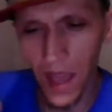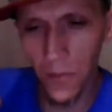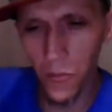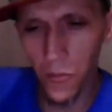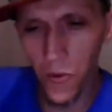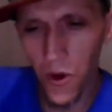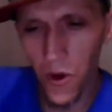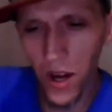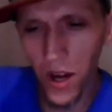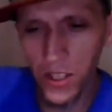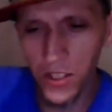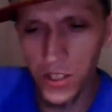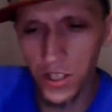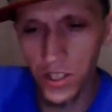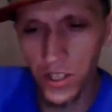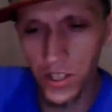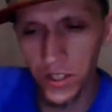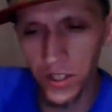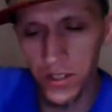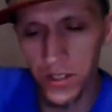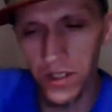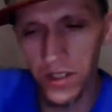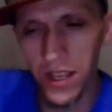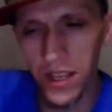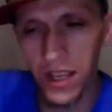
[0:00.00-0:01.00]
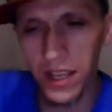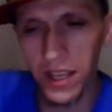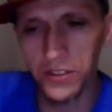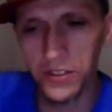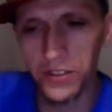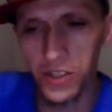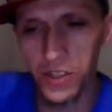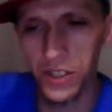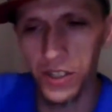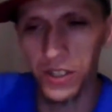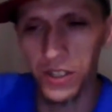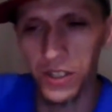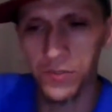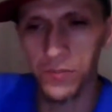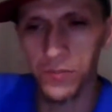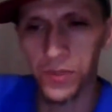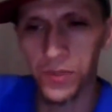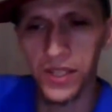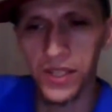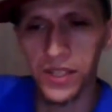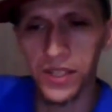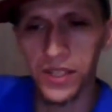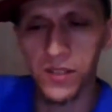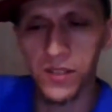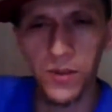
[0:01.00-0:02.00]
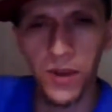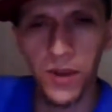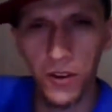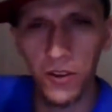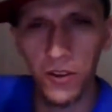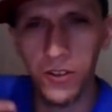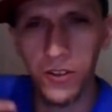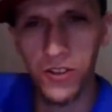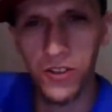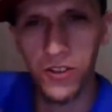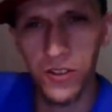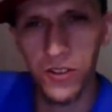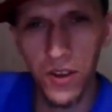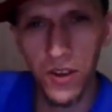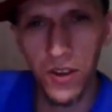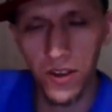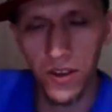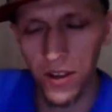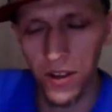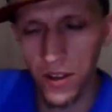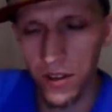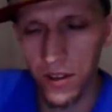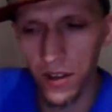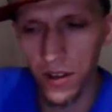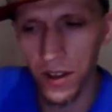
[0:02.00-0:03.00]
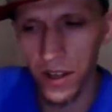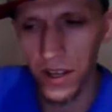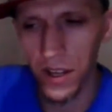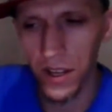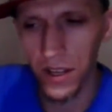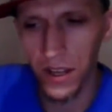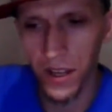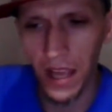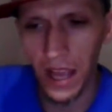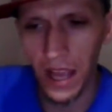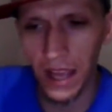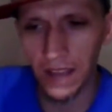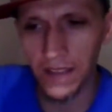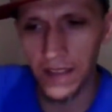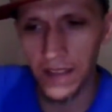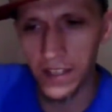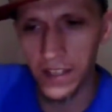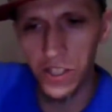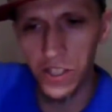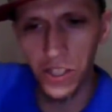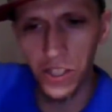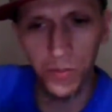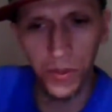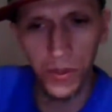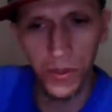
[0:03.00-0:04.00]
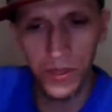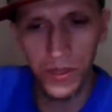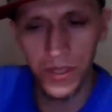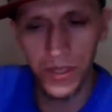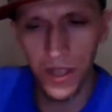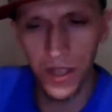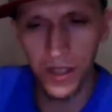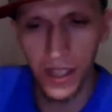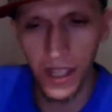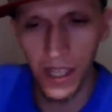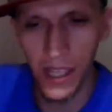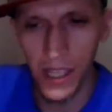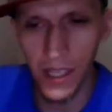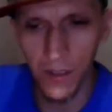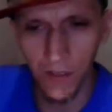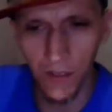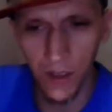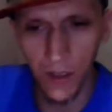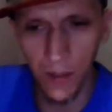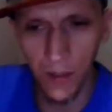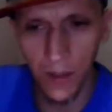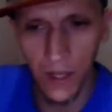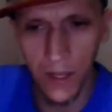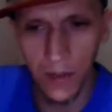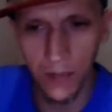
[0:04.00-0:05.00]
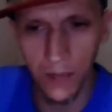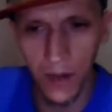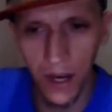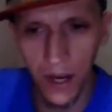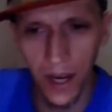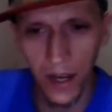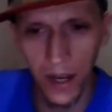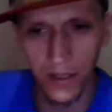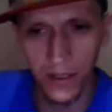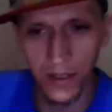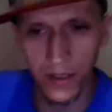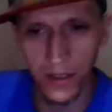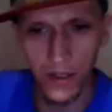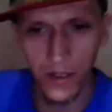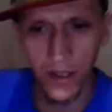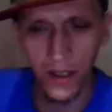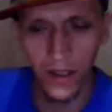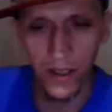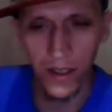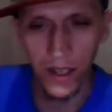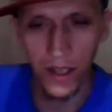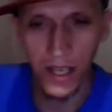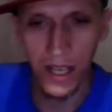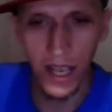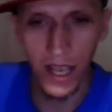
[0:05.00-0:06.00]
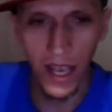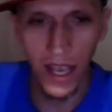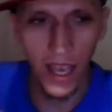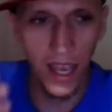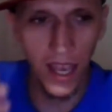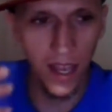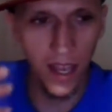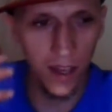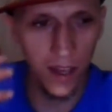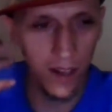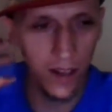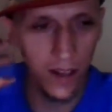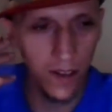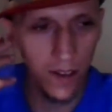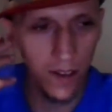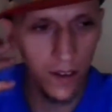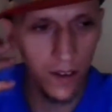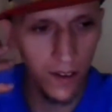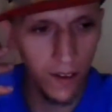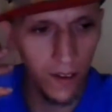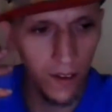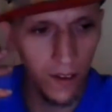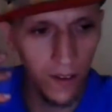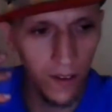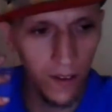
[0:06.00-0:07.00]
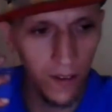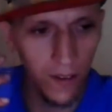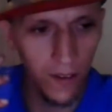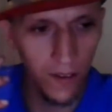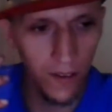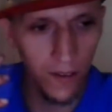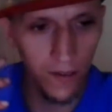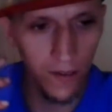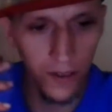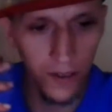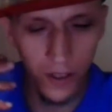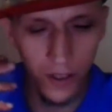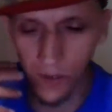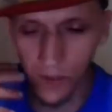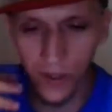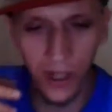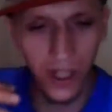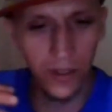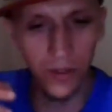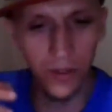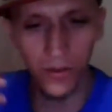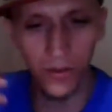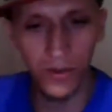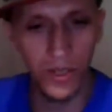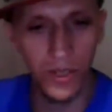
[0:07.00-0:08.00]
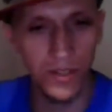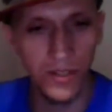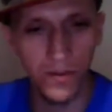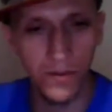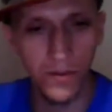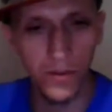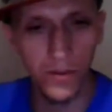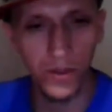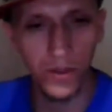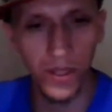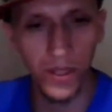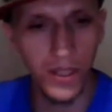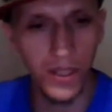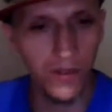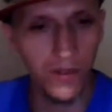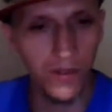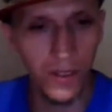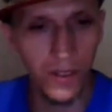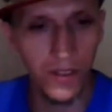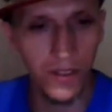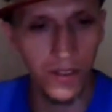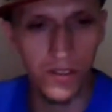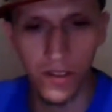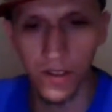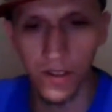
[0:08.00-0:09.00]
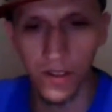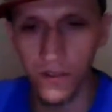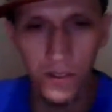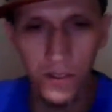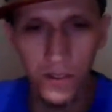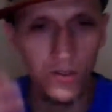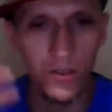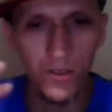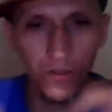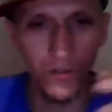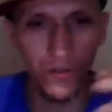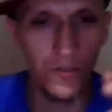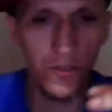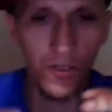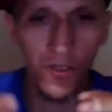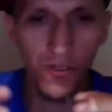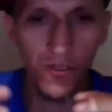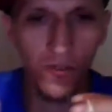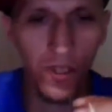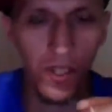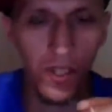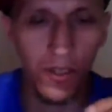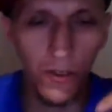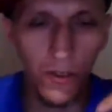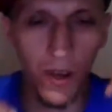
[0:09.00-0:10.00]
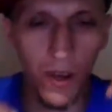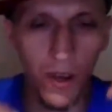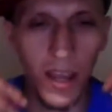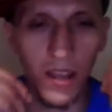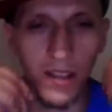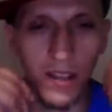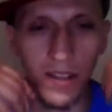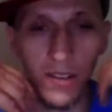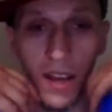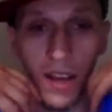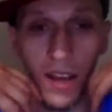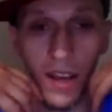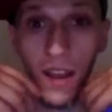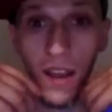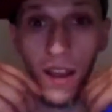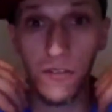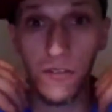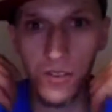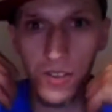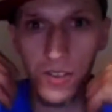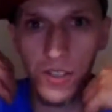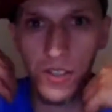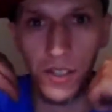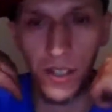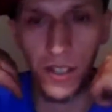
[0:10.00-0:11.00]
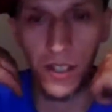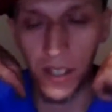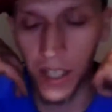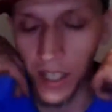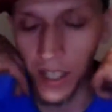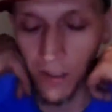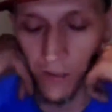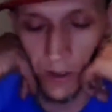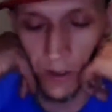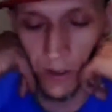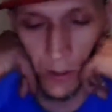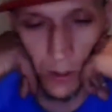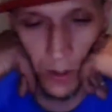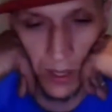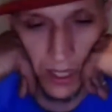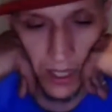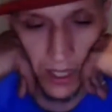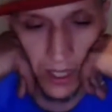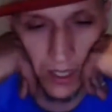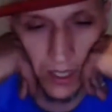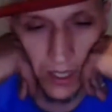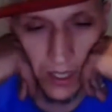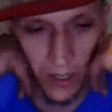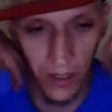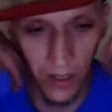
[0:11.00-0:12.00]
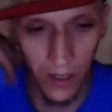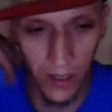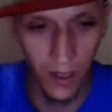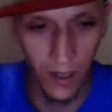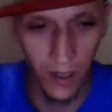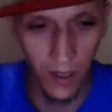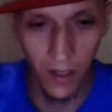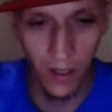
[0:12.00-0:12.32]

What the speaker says: I'm watching, and she explains about her son, and then she puts on the EVP box. And for somebody who doesn't believe in this stuff, this is the first video I had ever seen an EVP in.